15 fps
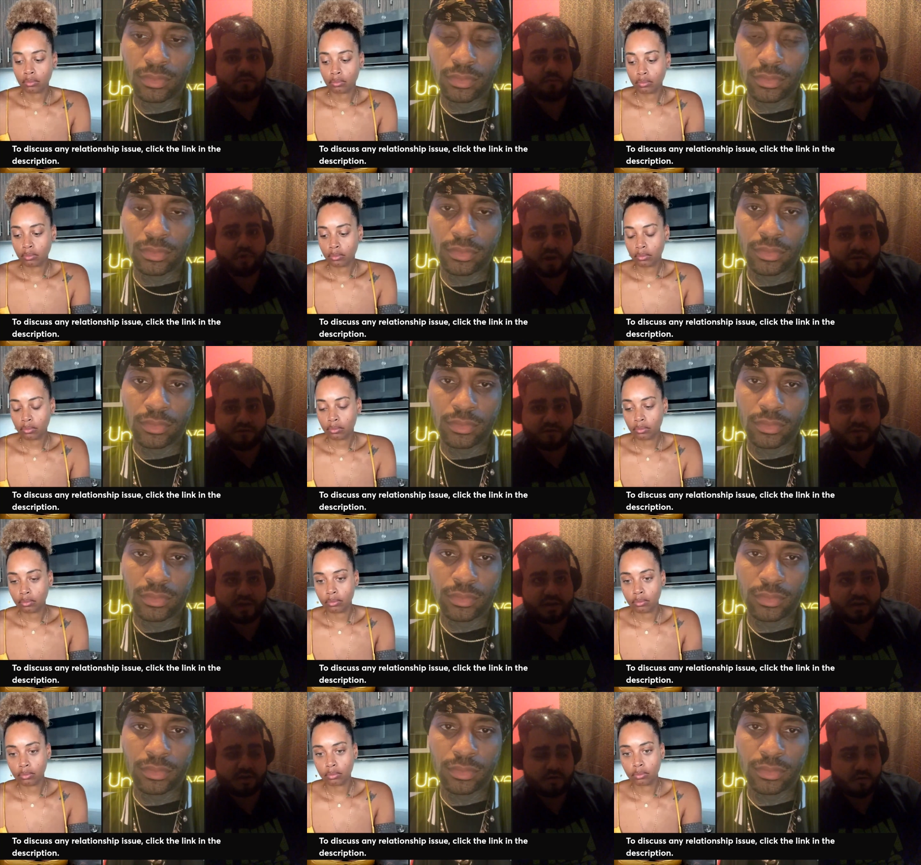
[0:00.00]
Speaker 1: a
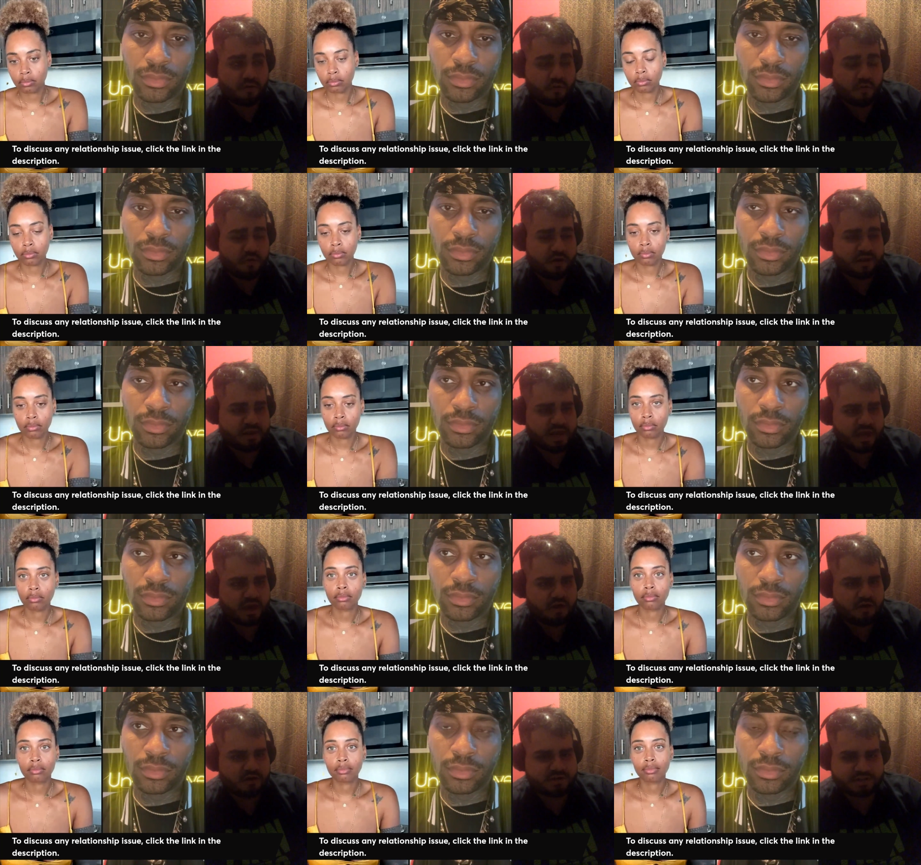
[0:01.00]
boyfriend or they
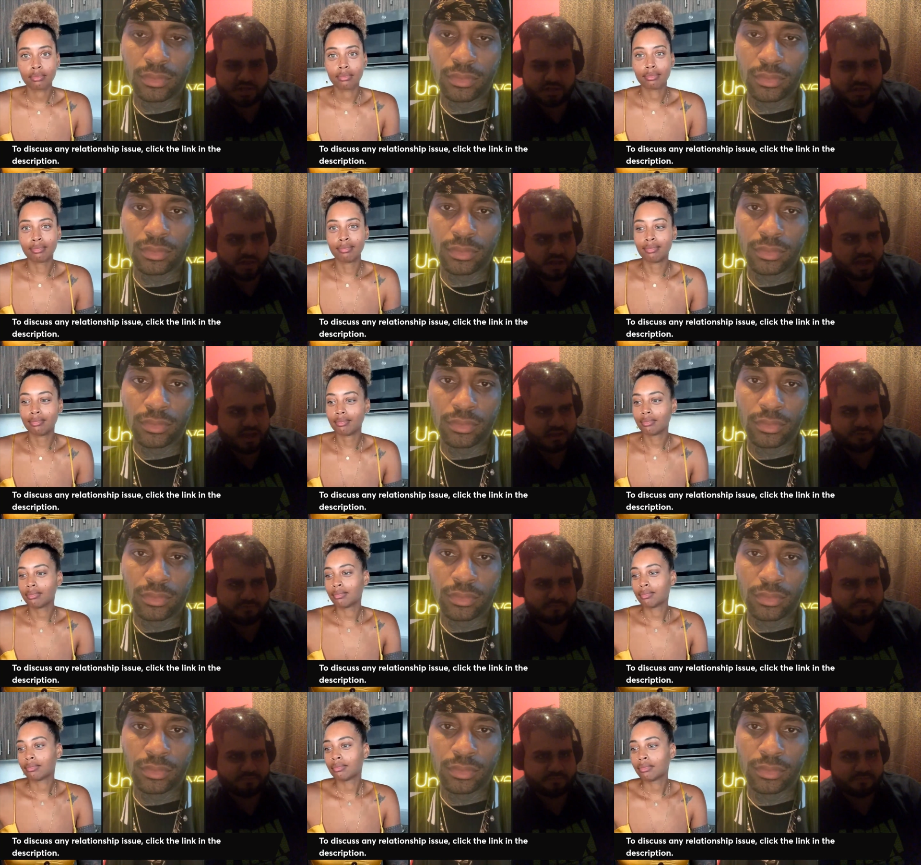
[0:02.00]
are just like
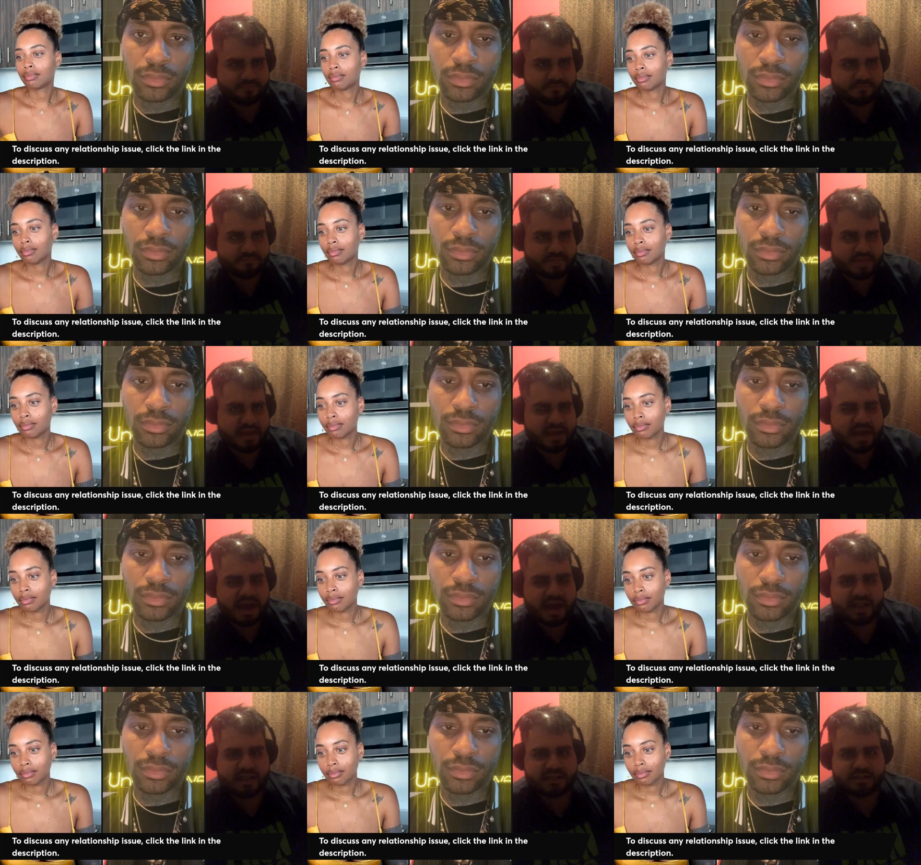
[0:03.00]
in
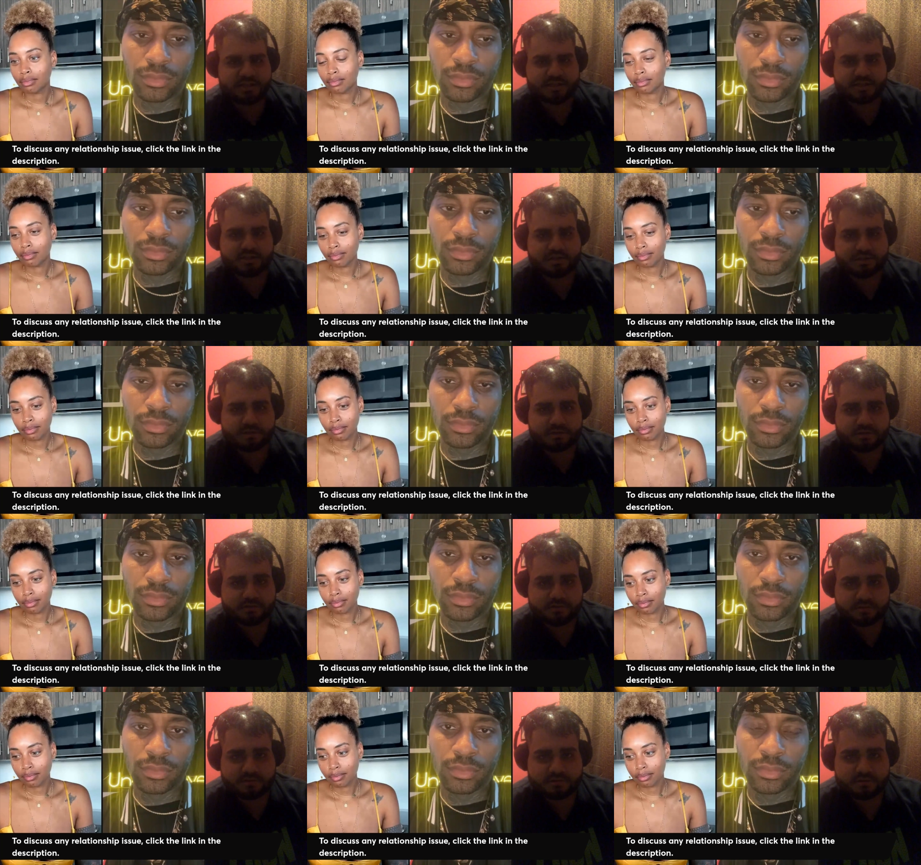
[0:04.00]
college.
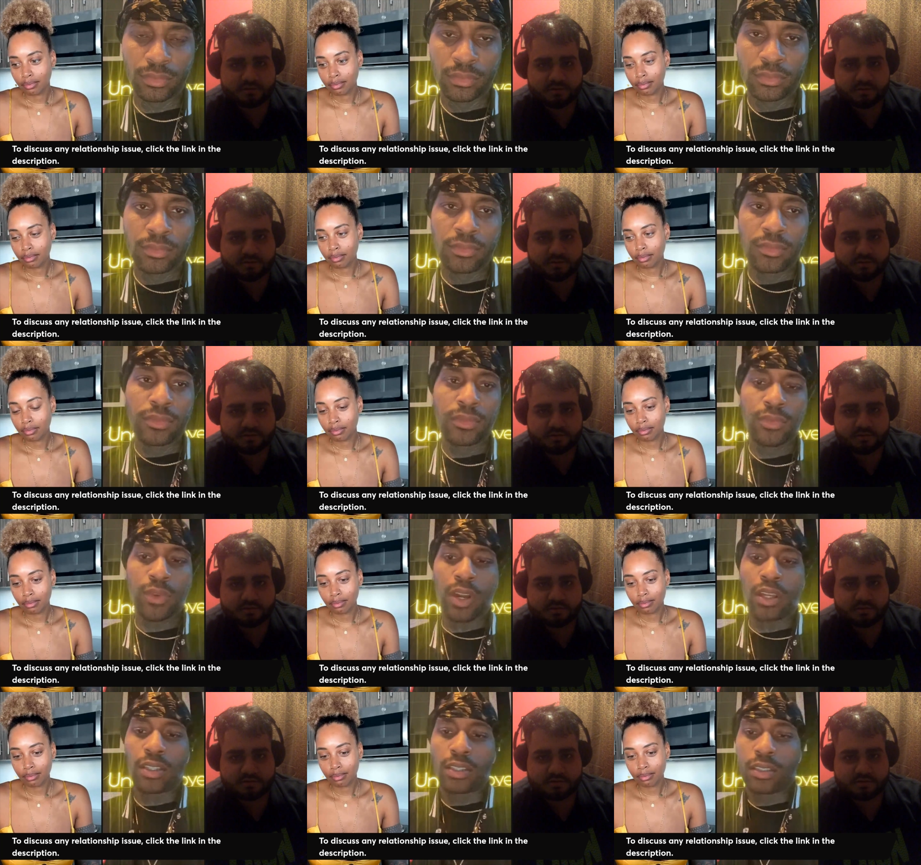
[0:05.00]

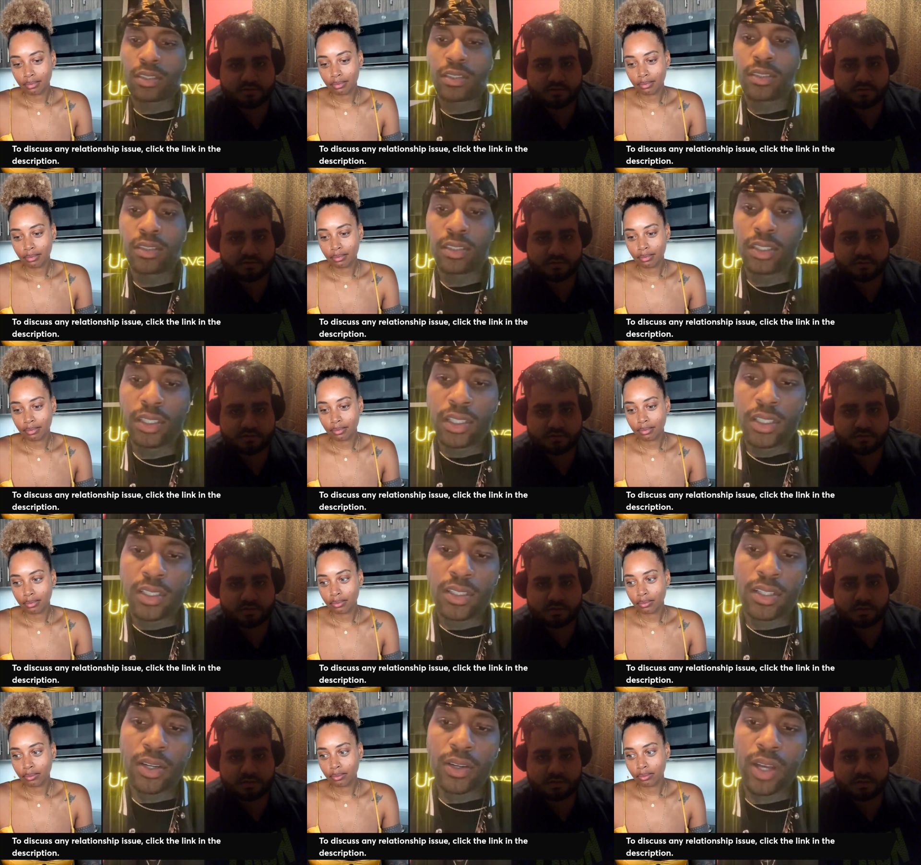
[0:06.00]
Speaker 2: Right.
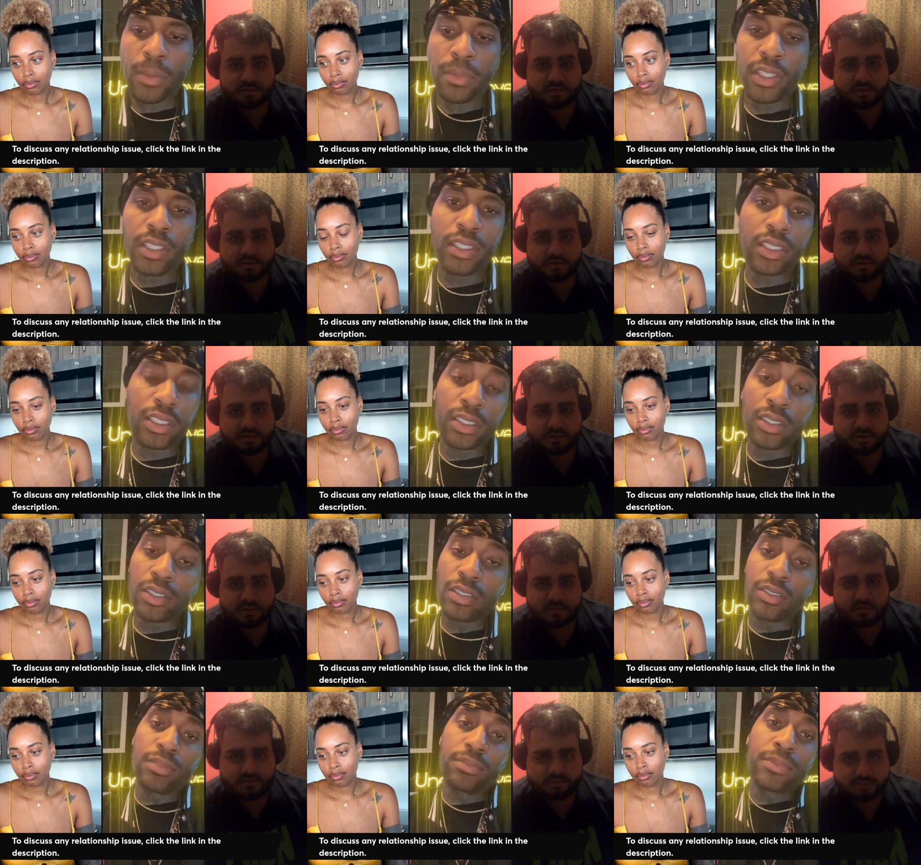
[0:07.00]
So I mean,
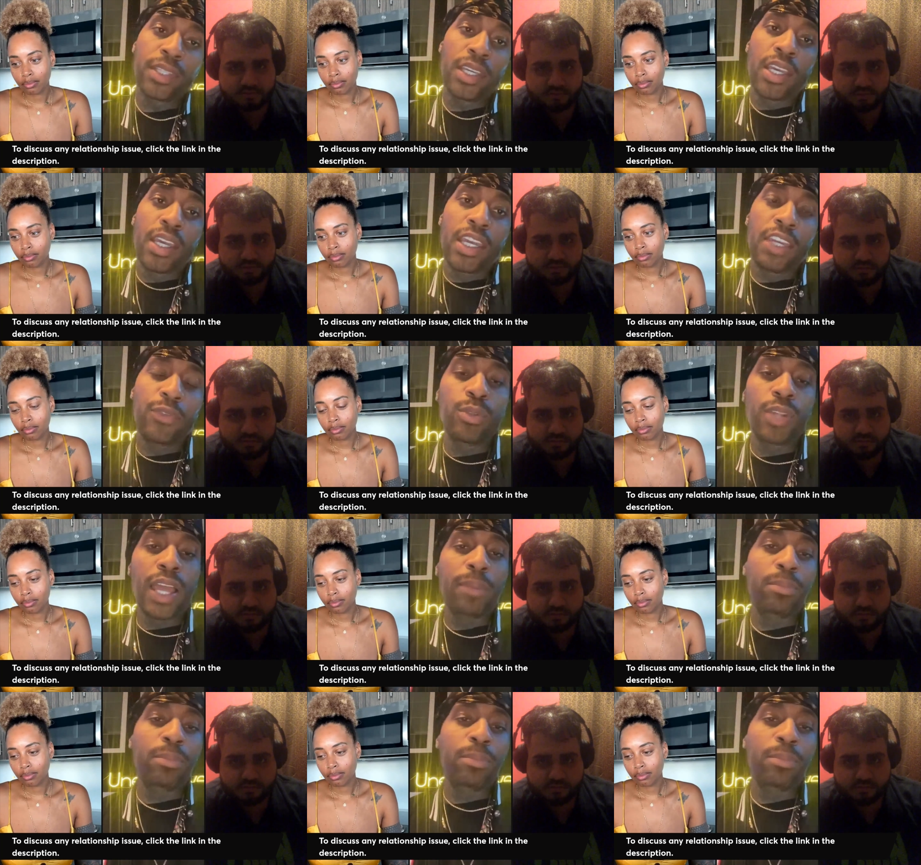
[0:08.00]
if you like